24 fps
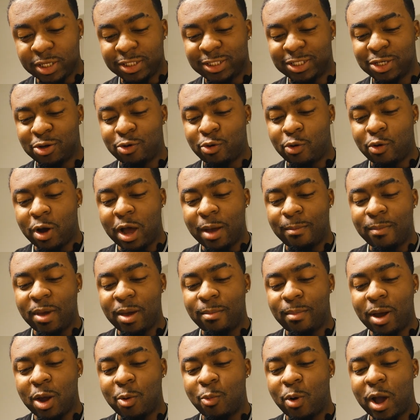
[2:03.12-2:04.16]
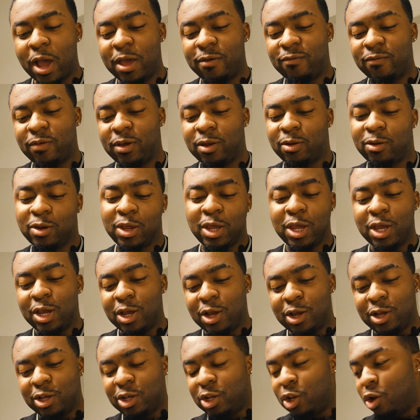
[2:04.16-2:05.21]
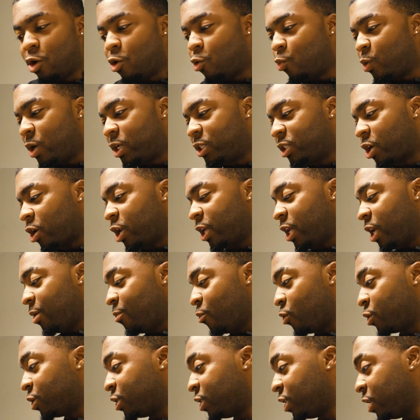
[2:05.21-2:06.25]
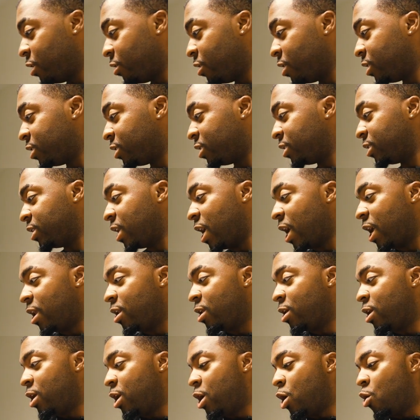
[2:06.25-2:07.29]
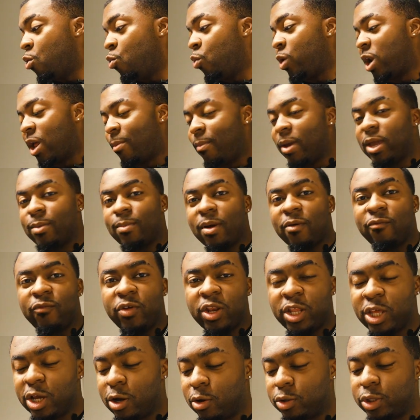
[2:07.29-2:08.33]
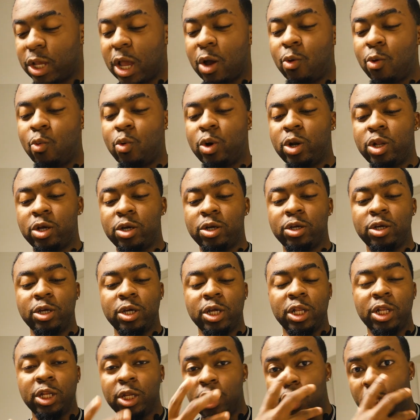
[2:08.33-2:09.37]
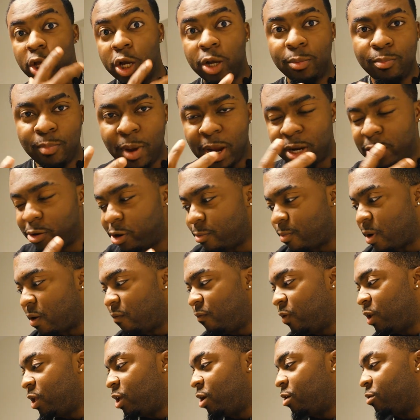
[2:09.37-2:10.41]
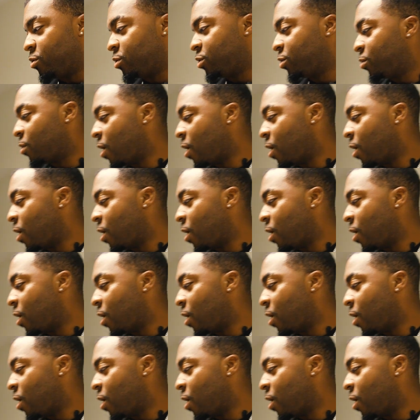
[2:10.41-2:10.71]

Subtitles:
until I met my wife and, we started getting more serious is that when I make my videos, I want to look better in my videos,